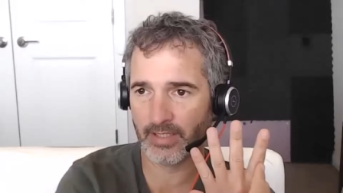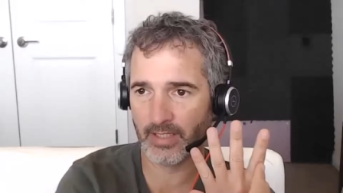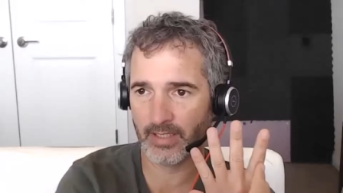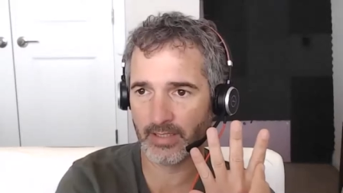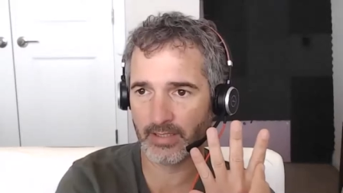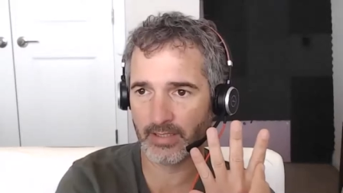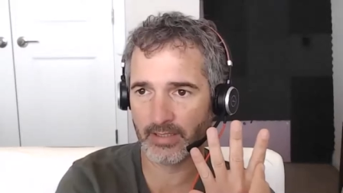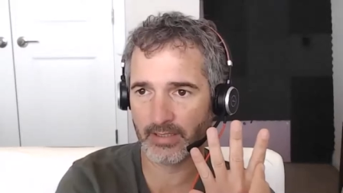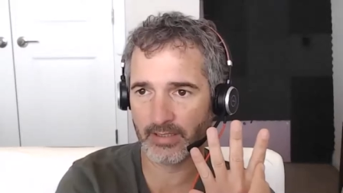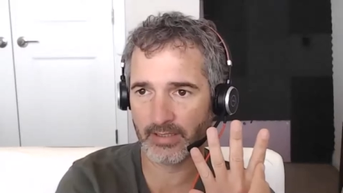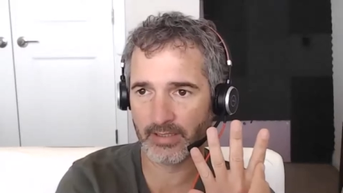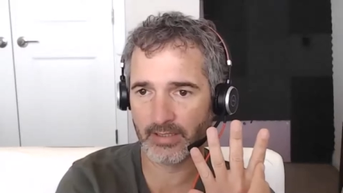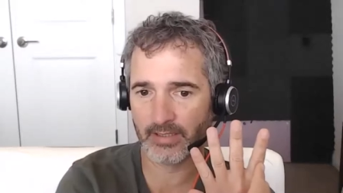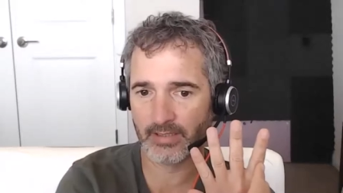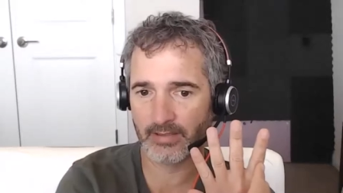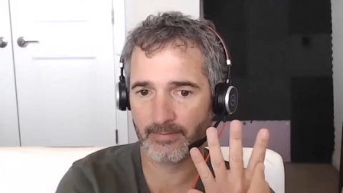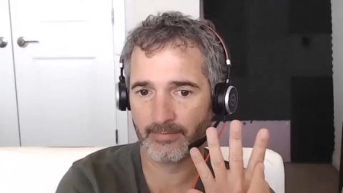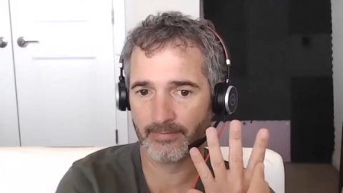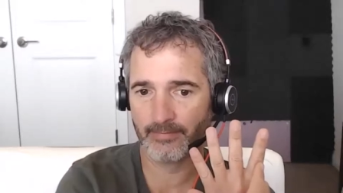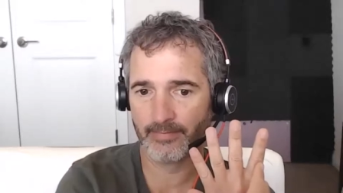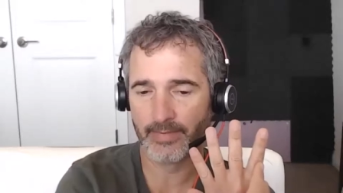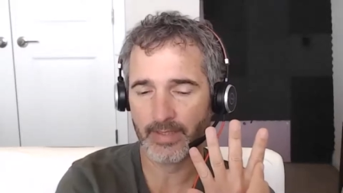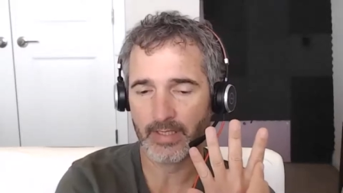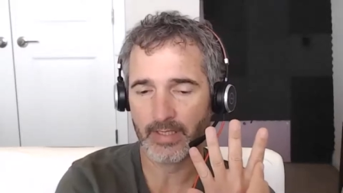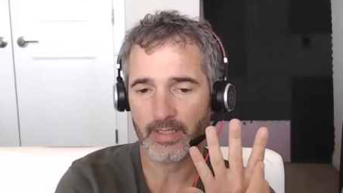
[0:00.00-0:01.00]
changes.
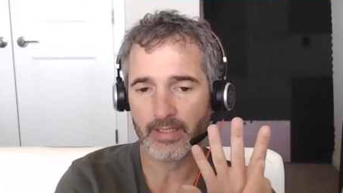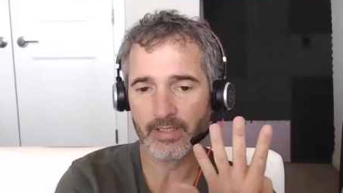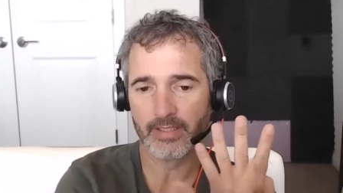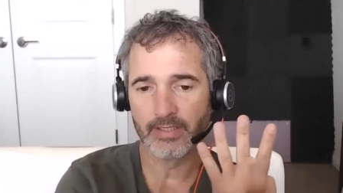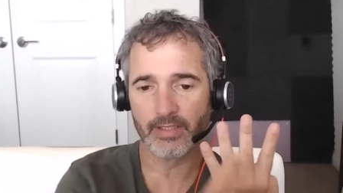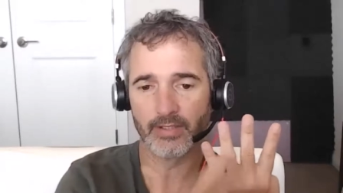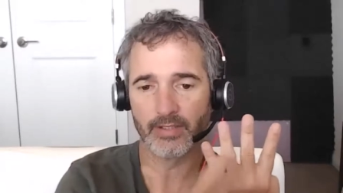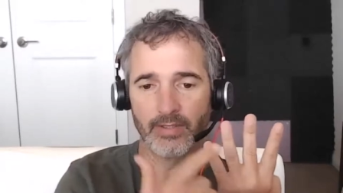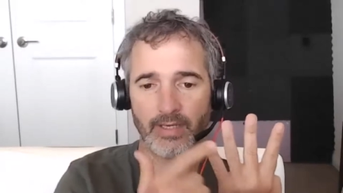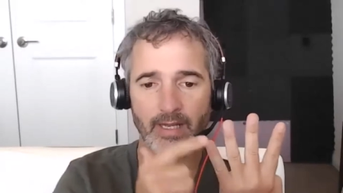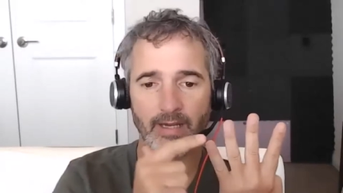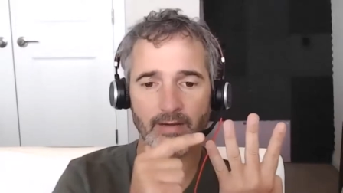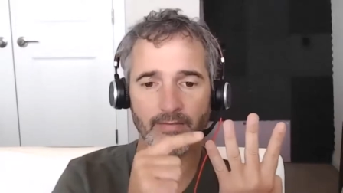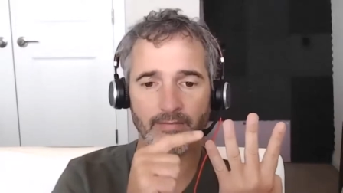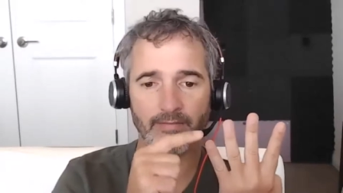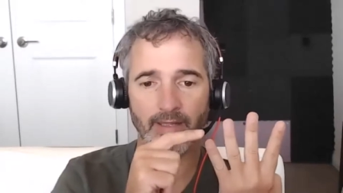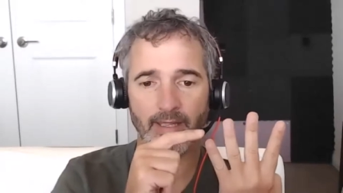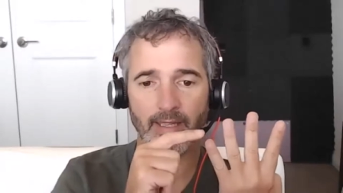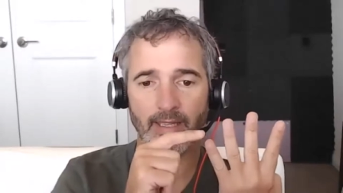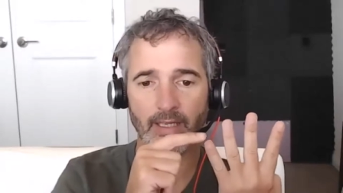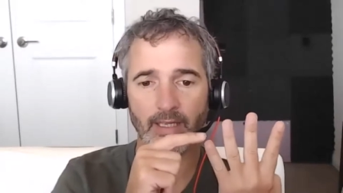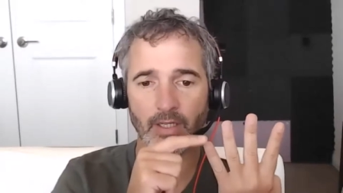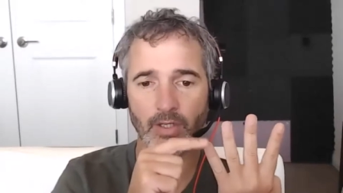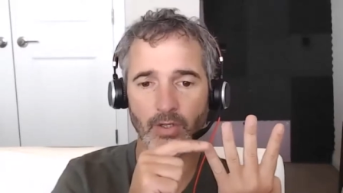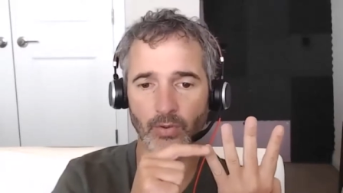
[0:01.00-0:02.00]
So you have
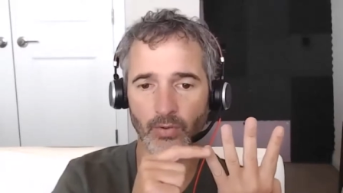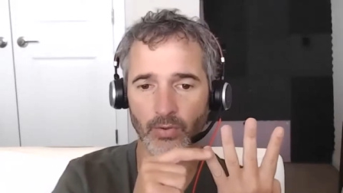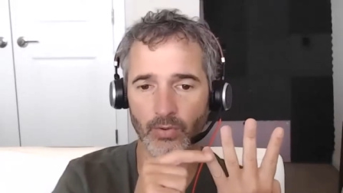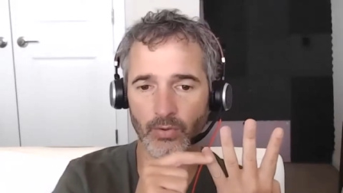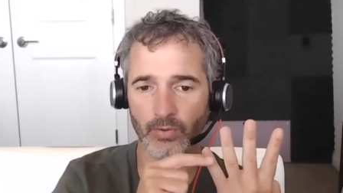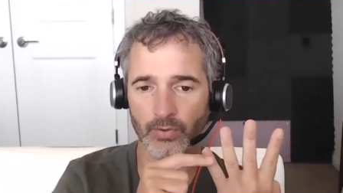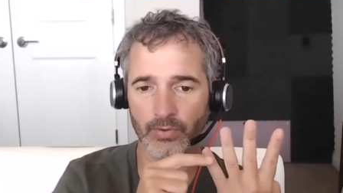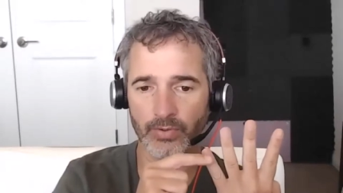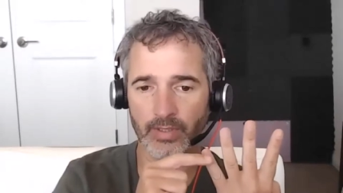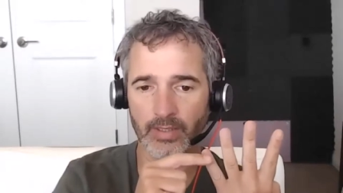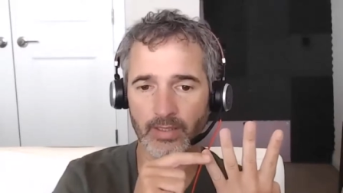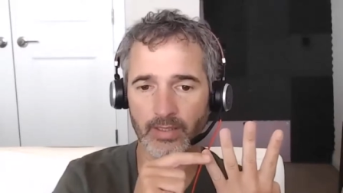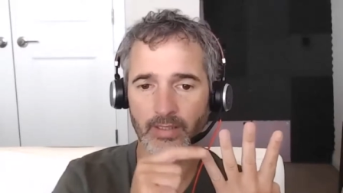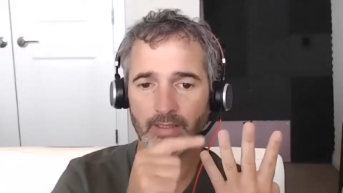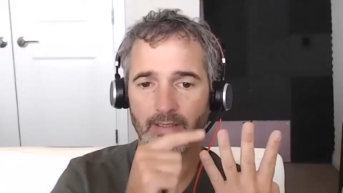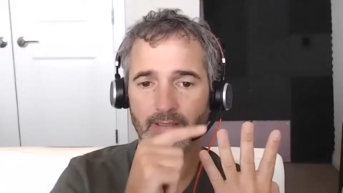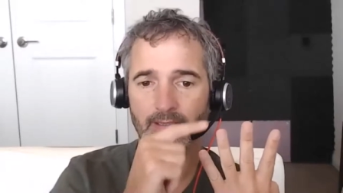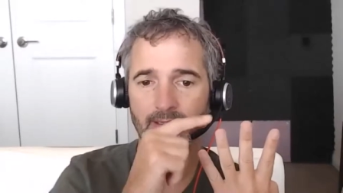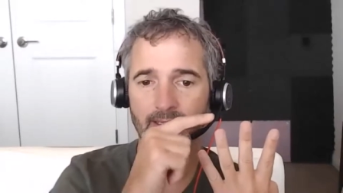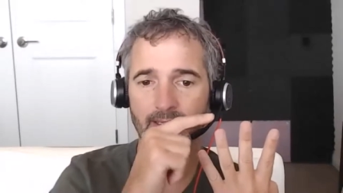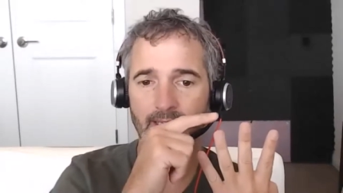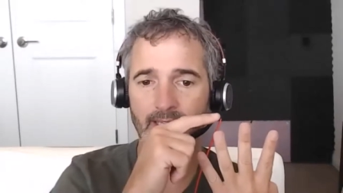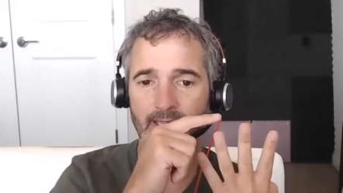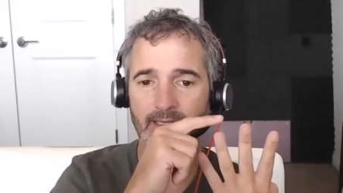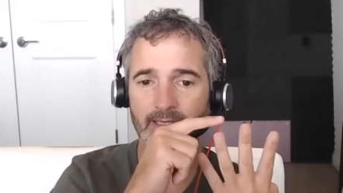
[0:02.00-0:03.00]
a Gold,
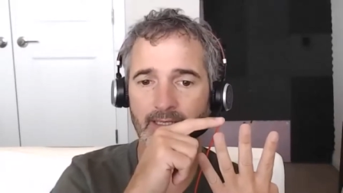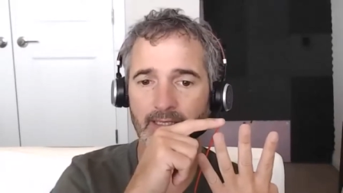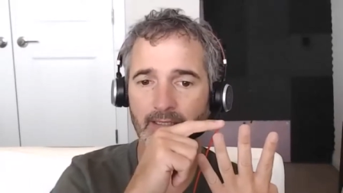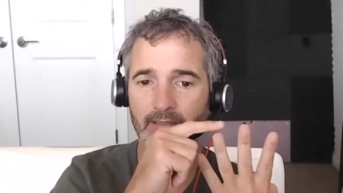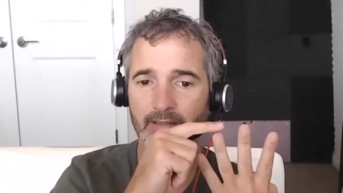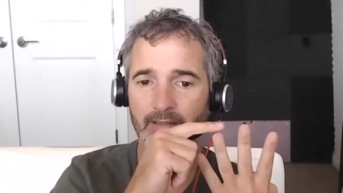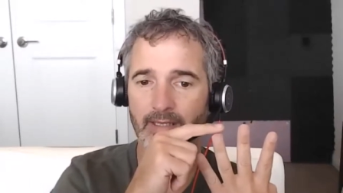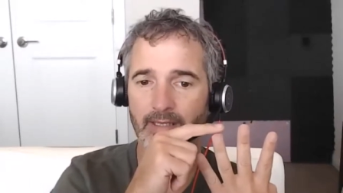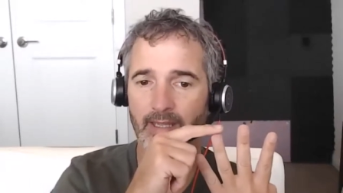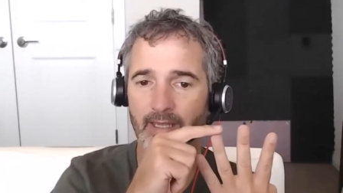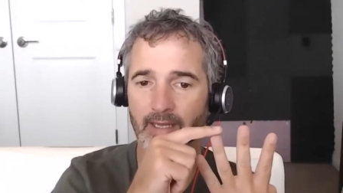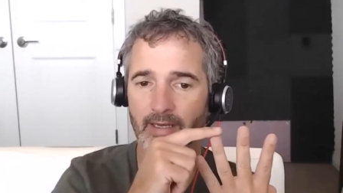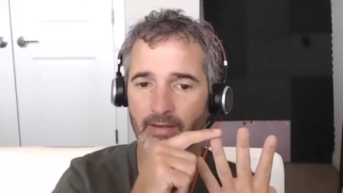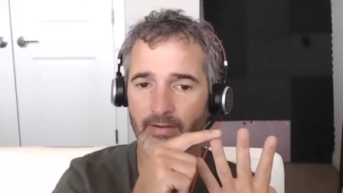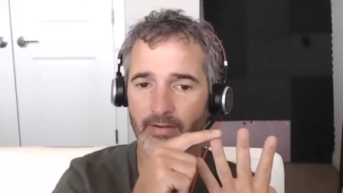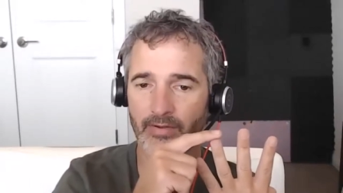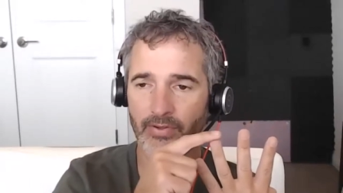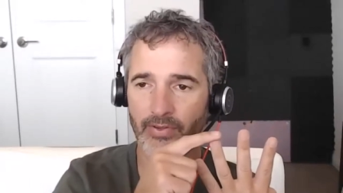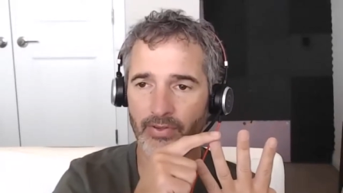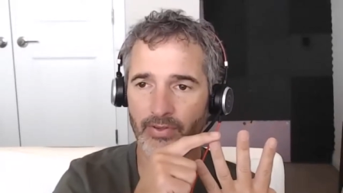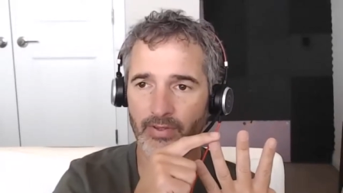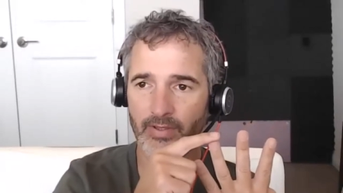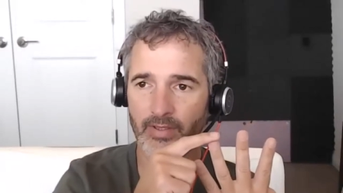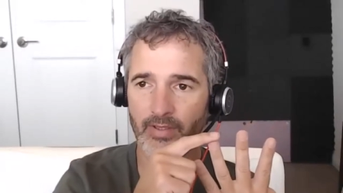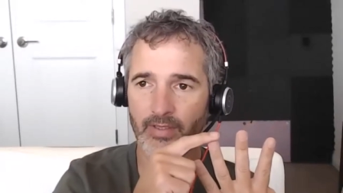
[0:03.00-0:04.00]
a Healy
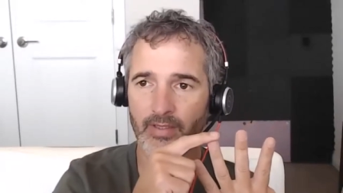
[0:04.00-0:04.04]
Health,